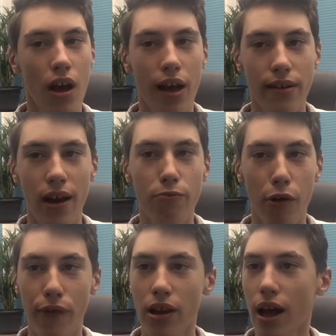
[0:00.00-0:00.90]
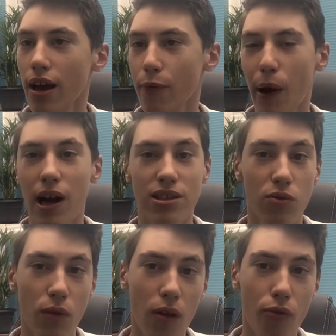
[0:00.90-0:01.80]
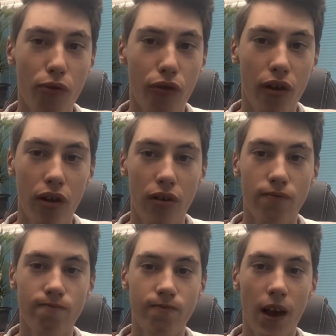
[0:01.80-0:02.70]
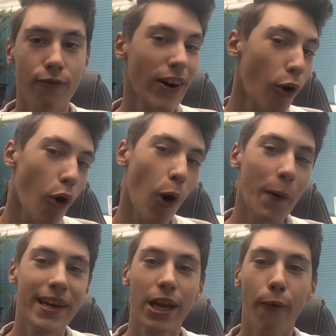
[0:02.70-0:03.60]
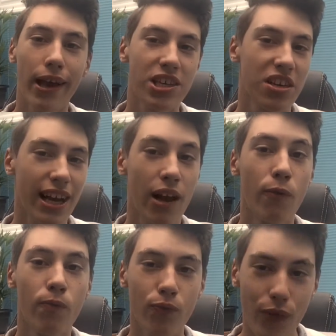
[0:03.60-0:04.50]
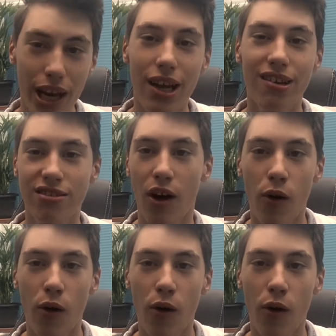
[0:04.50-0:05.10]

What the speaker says: And then within like the past month, they were already reaching like $1 million